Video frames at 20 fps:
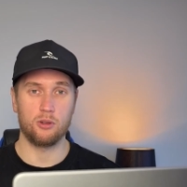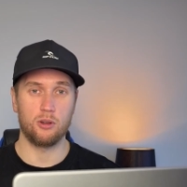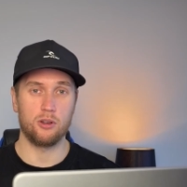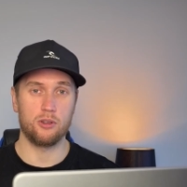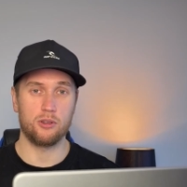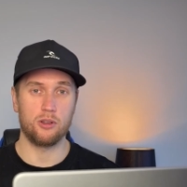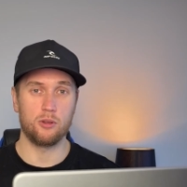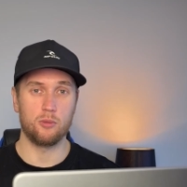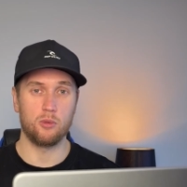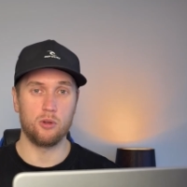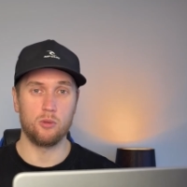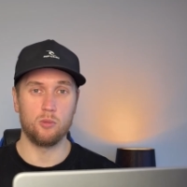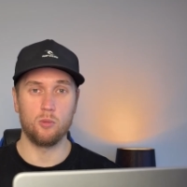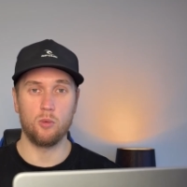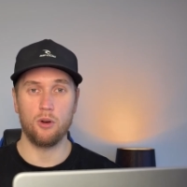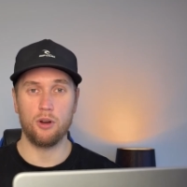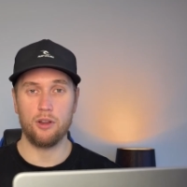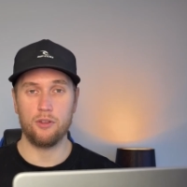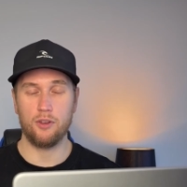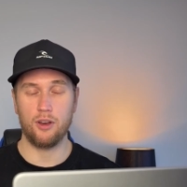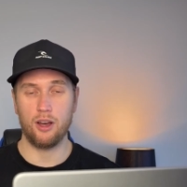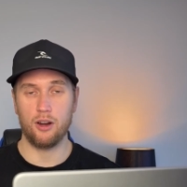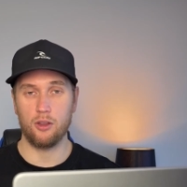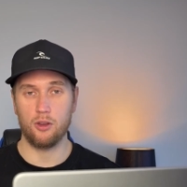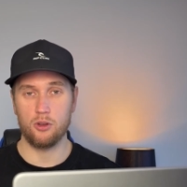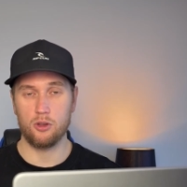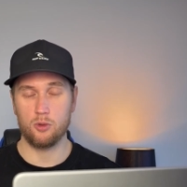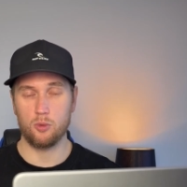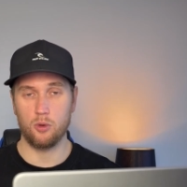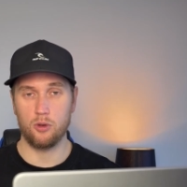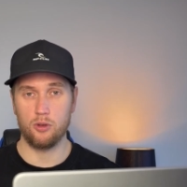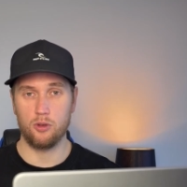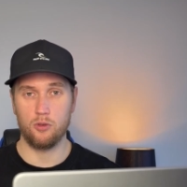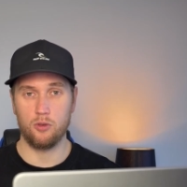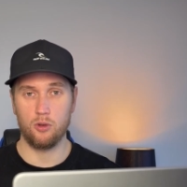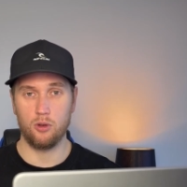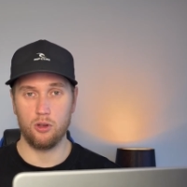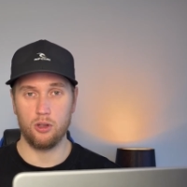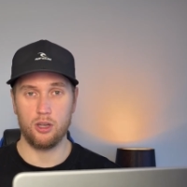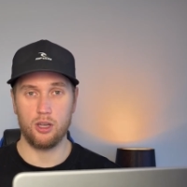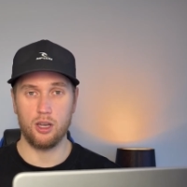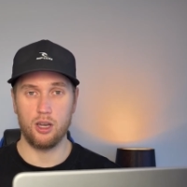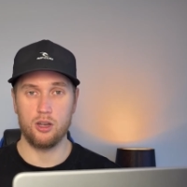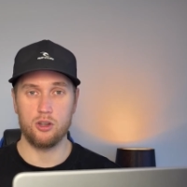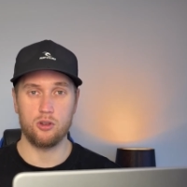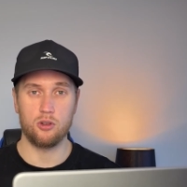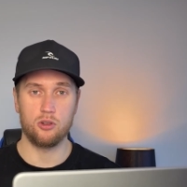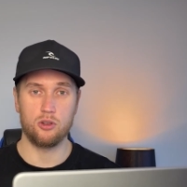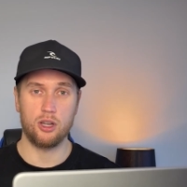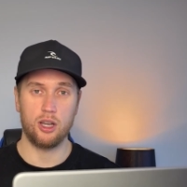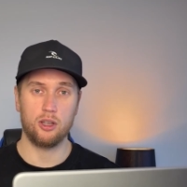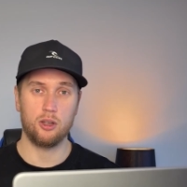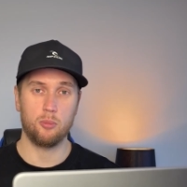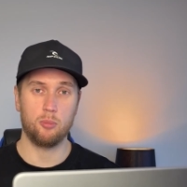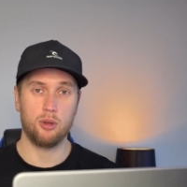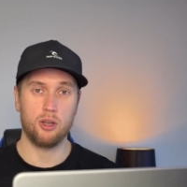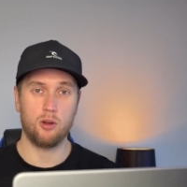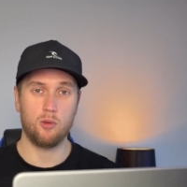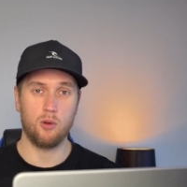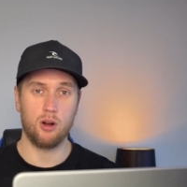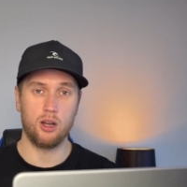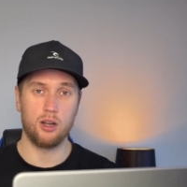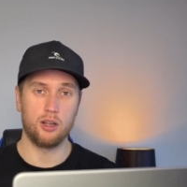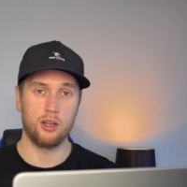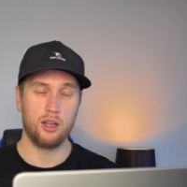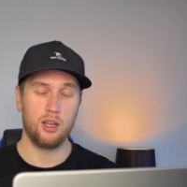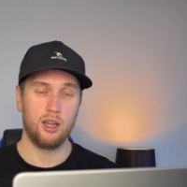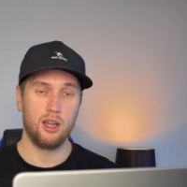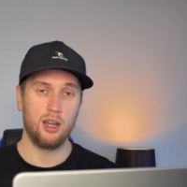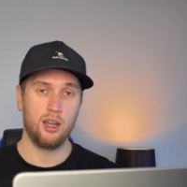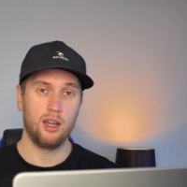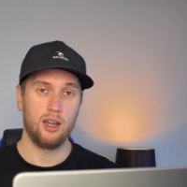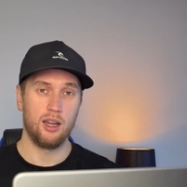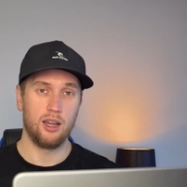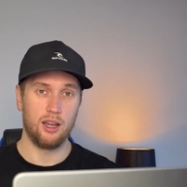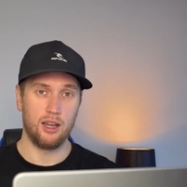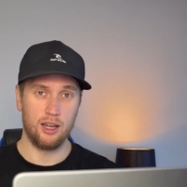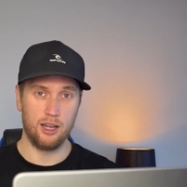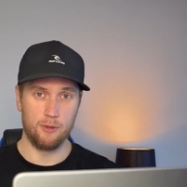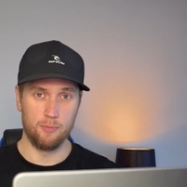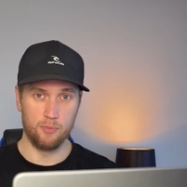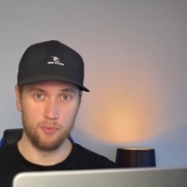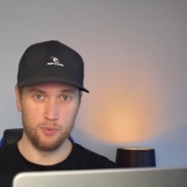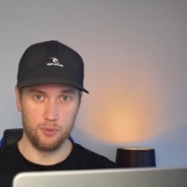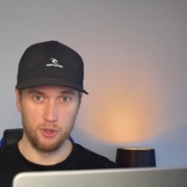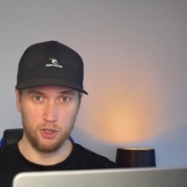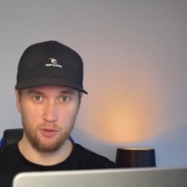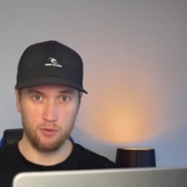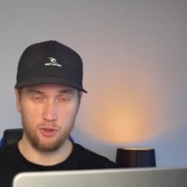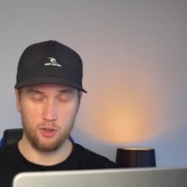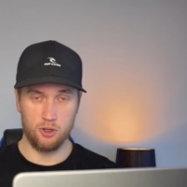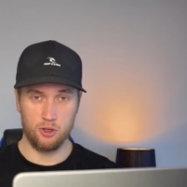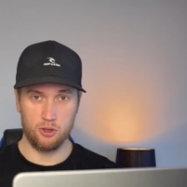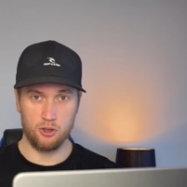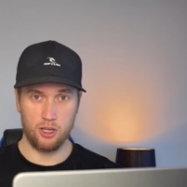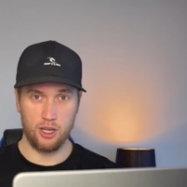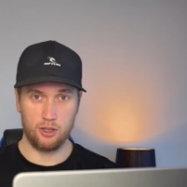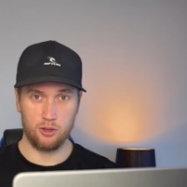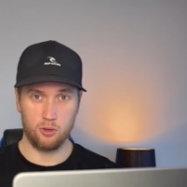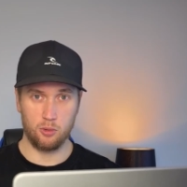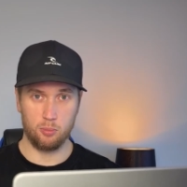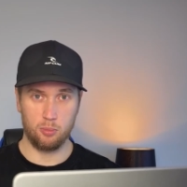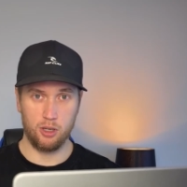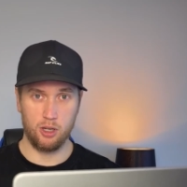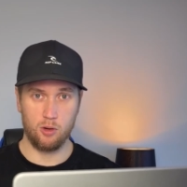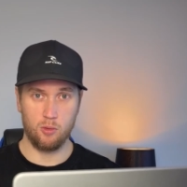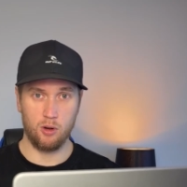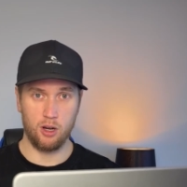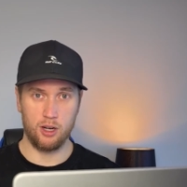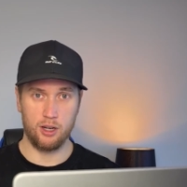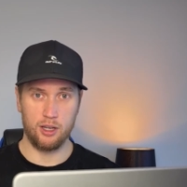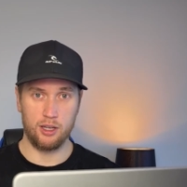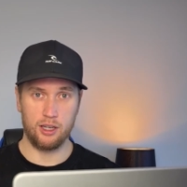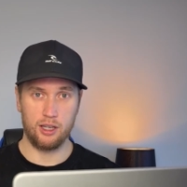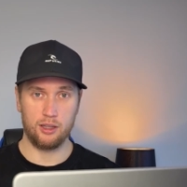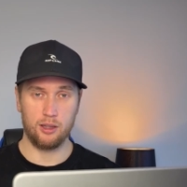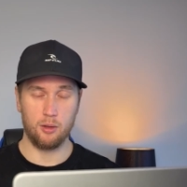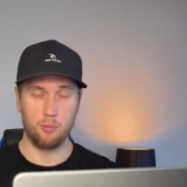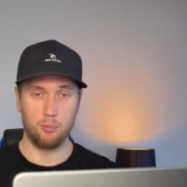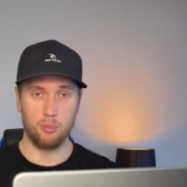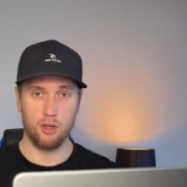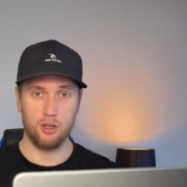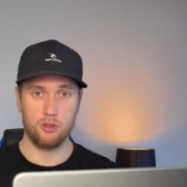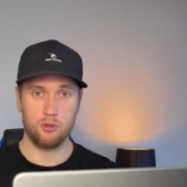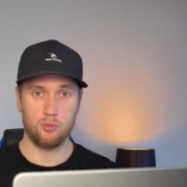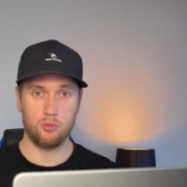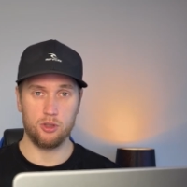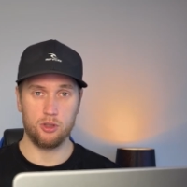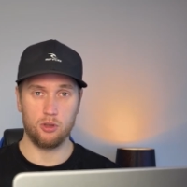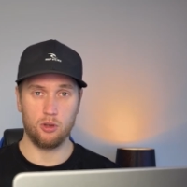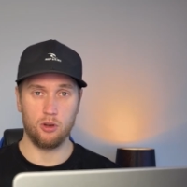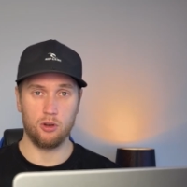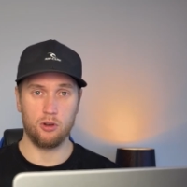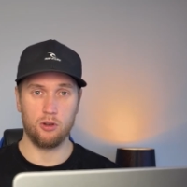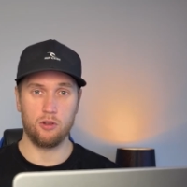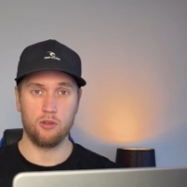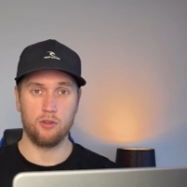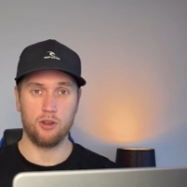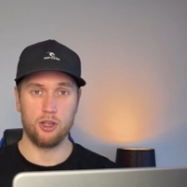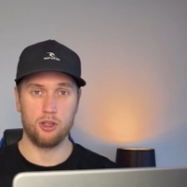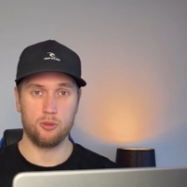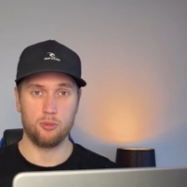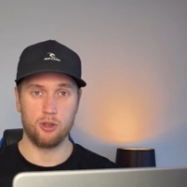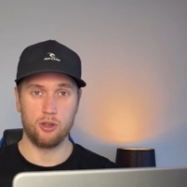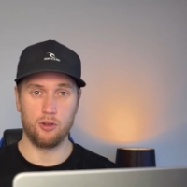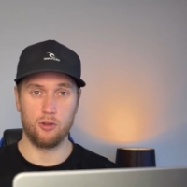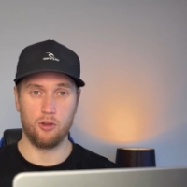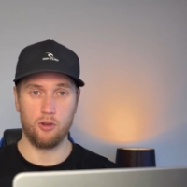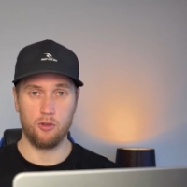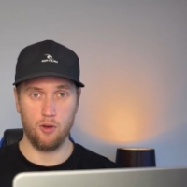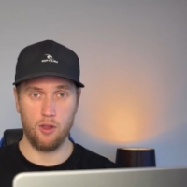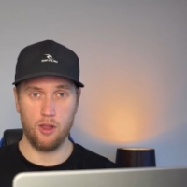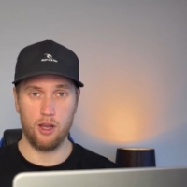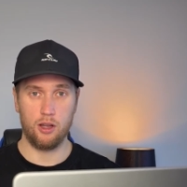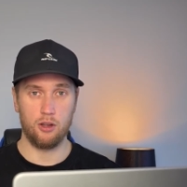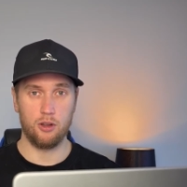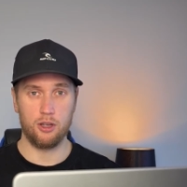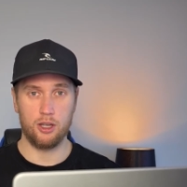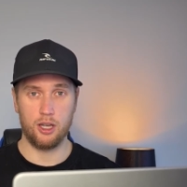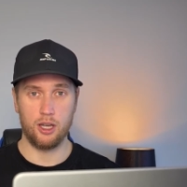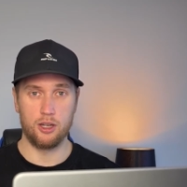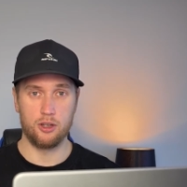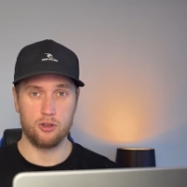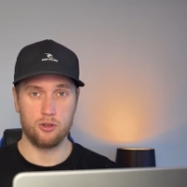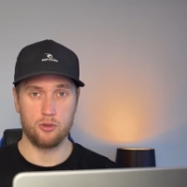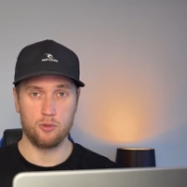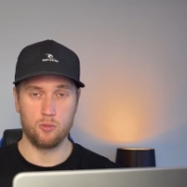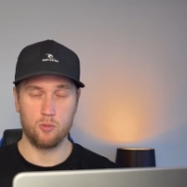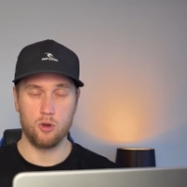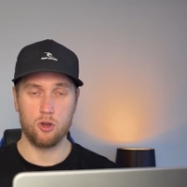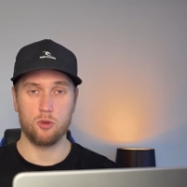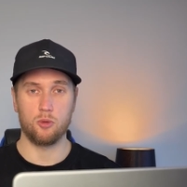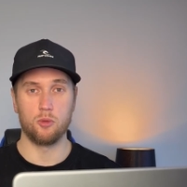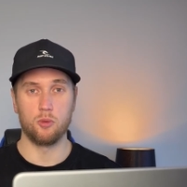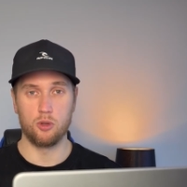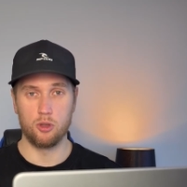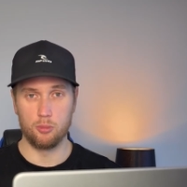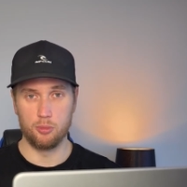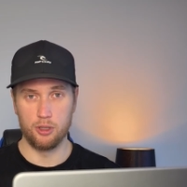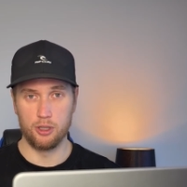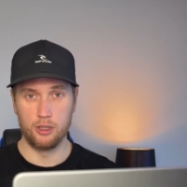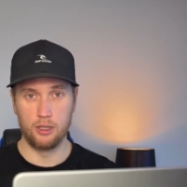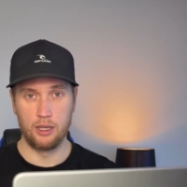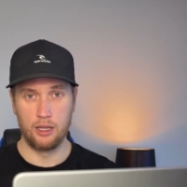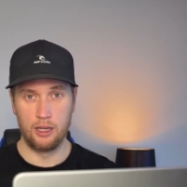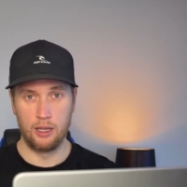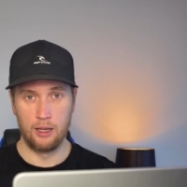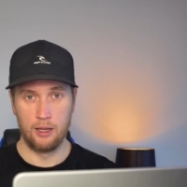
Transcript: So I said, well, what if out of those 24 locations, you have to pick one. And if you just have to pick one and get the best return on investment for that location, which one would it be?